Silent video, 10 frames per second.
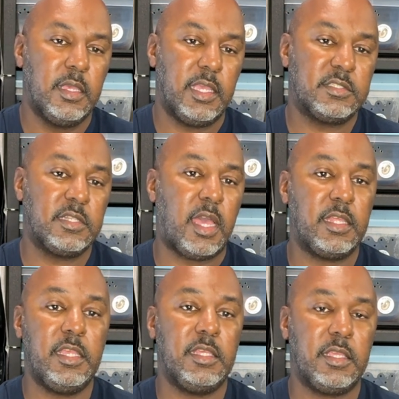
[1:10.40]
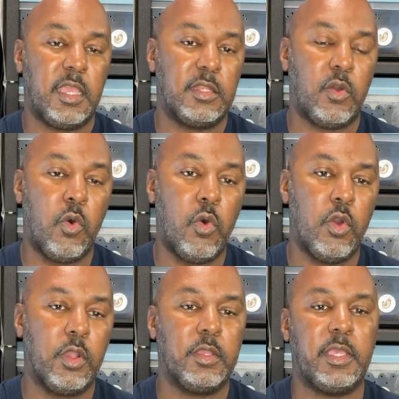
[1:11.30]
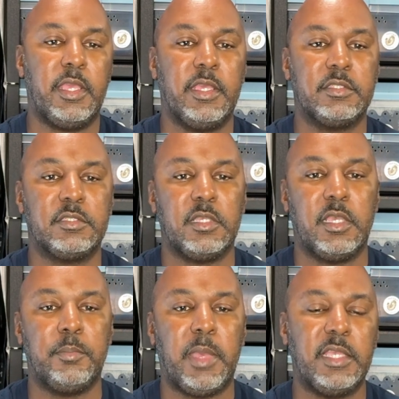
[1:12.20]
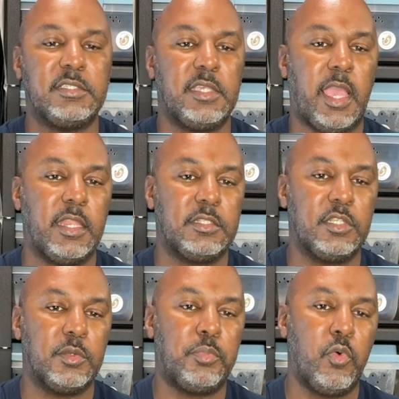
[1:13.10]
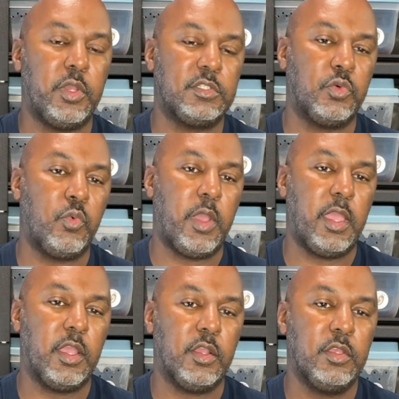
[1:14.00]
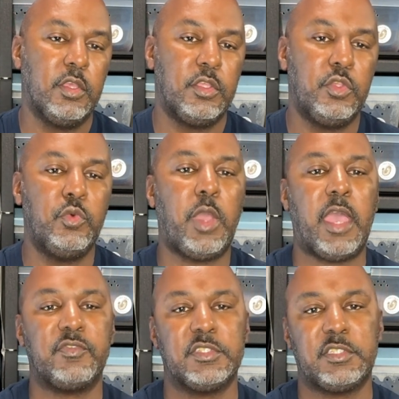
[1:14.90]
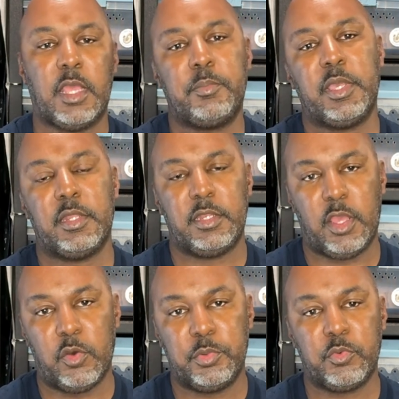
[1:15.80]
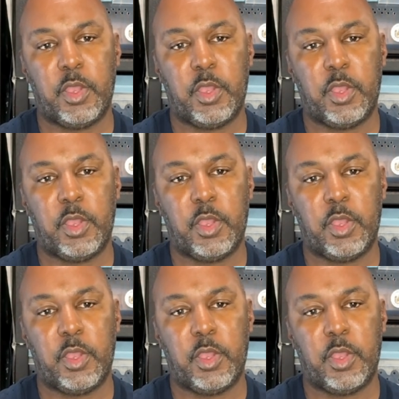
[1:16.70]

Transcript: it's not eating yet, or it's emaciated to the point to where you have to step in and help it,